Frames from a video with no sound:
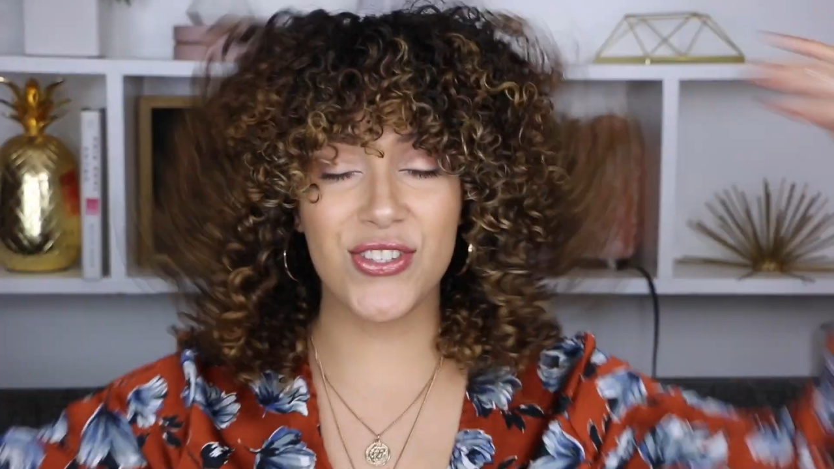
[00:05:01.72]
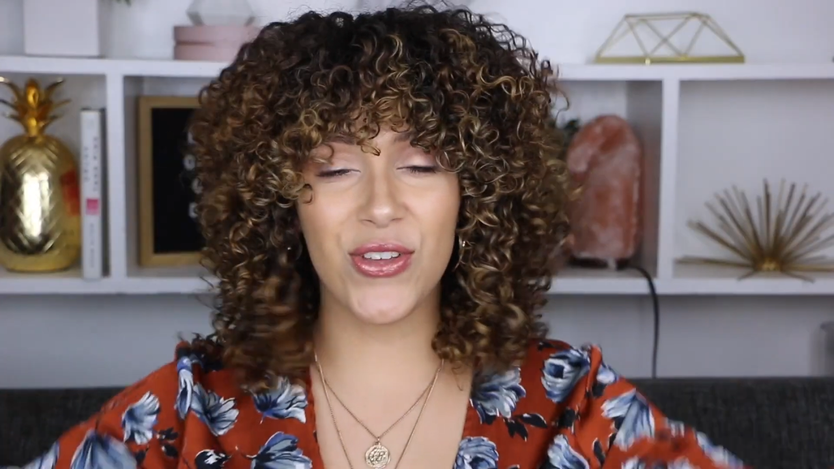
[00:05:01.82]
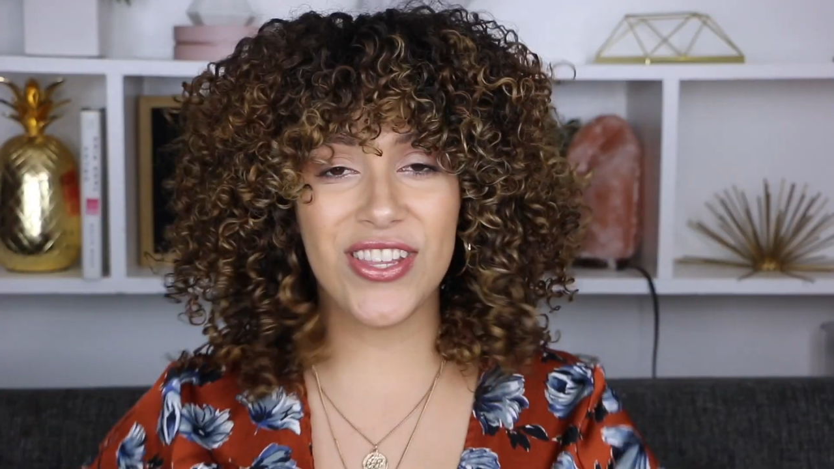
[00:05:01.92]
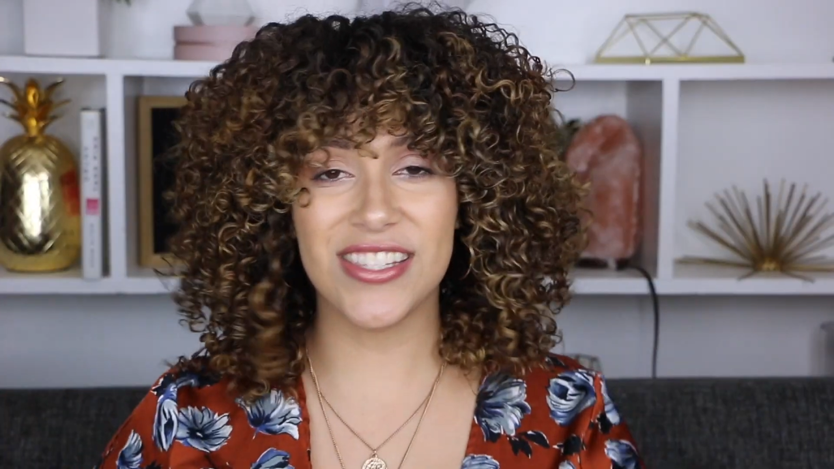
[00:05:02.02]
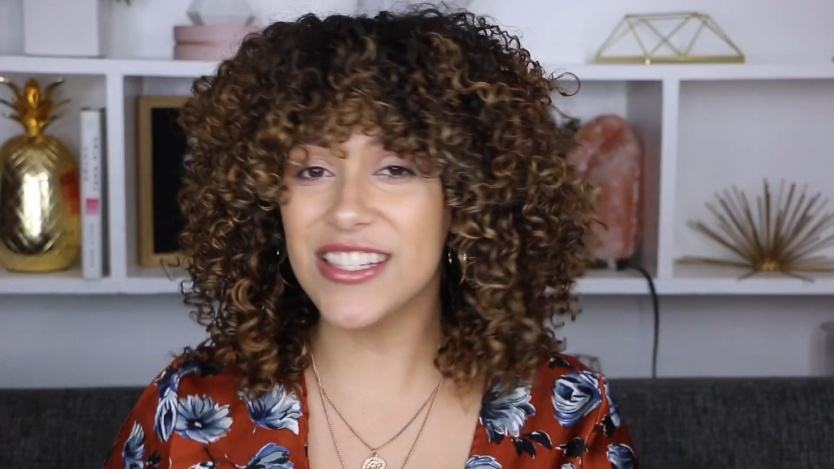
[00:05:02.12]

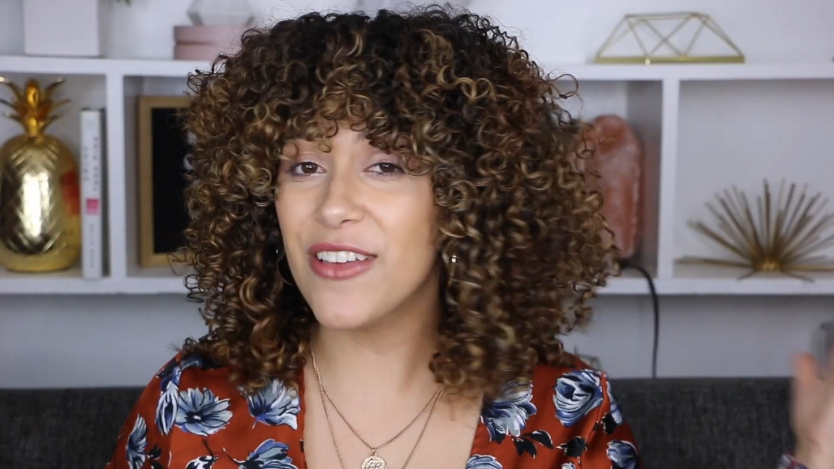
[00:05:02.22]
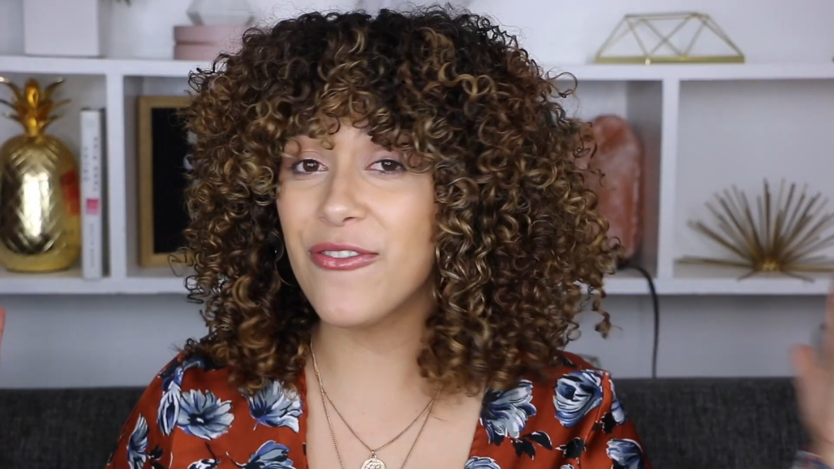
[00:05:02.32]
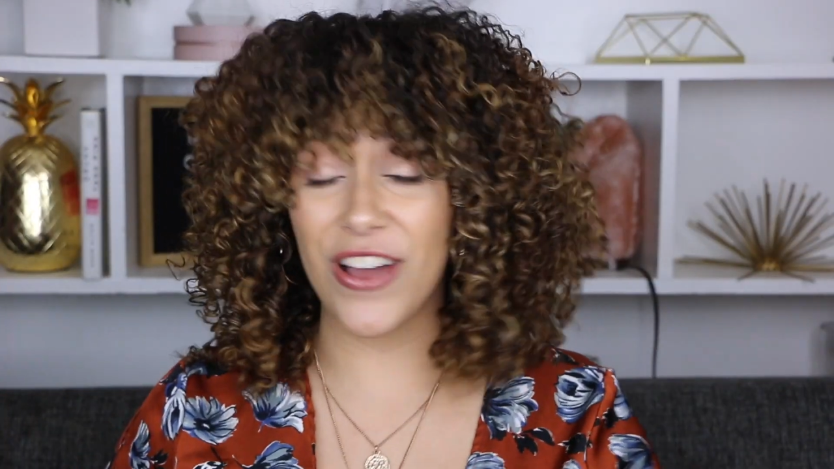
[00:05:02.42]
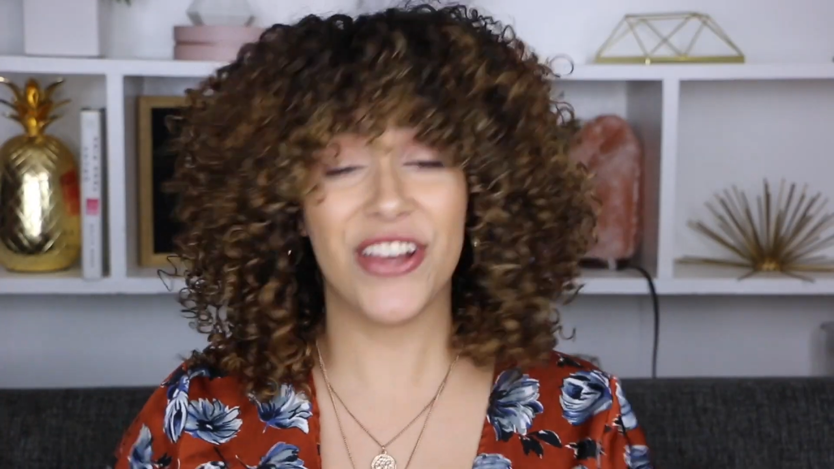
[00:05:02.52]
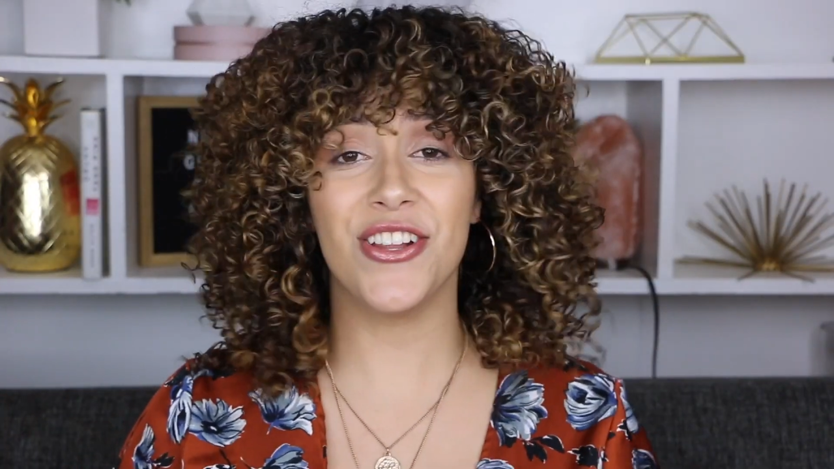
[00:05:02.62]
So this is the
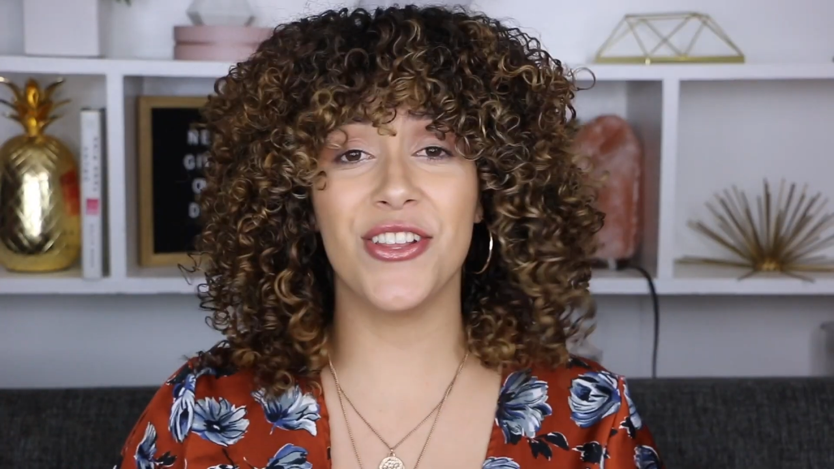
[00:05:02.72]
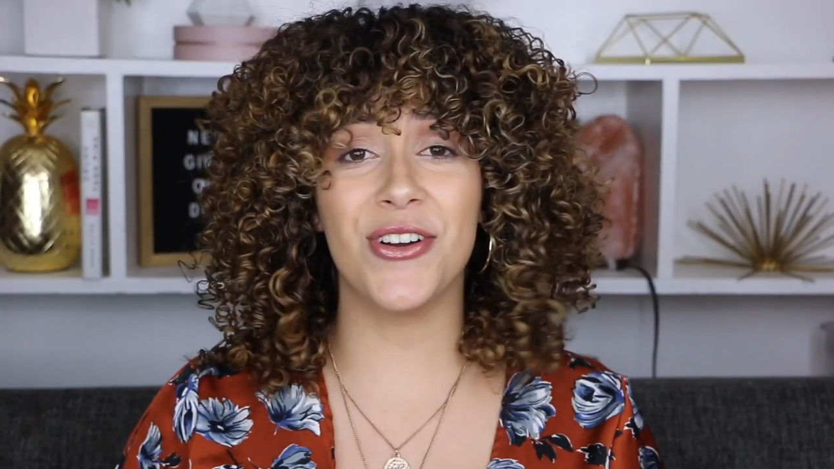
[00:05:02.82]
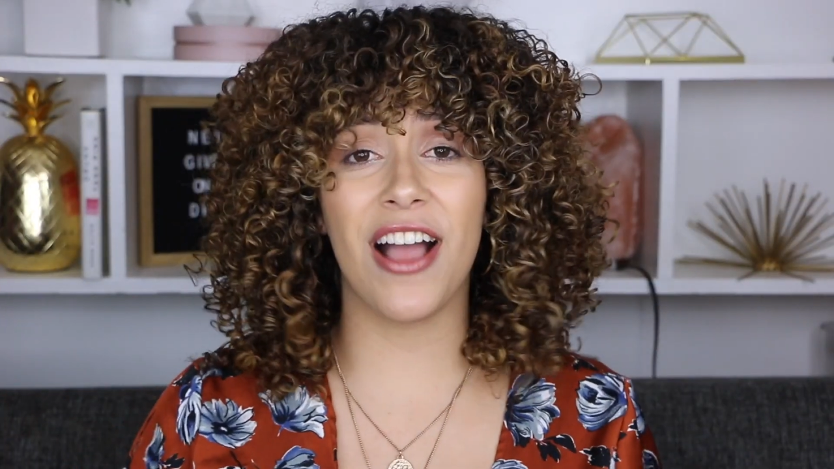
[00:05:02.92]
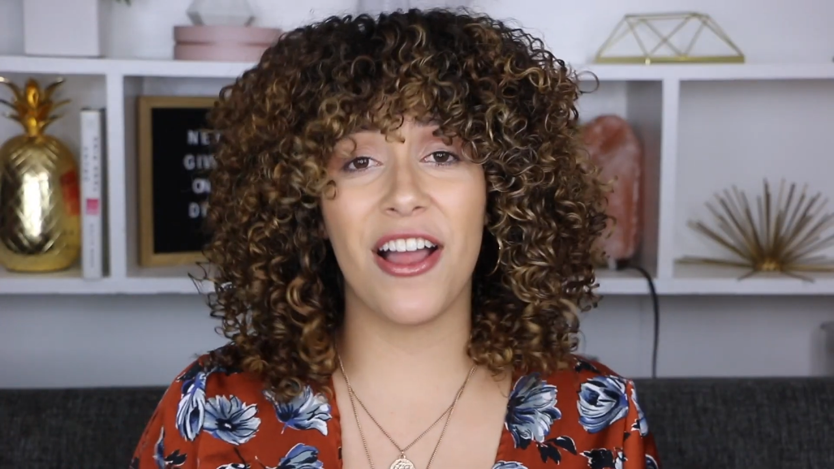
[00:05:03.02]
final look.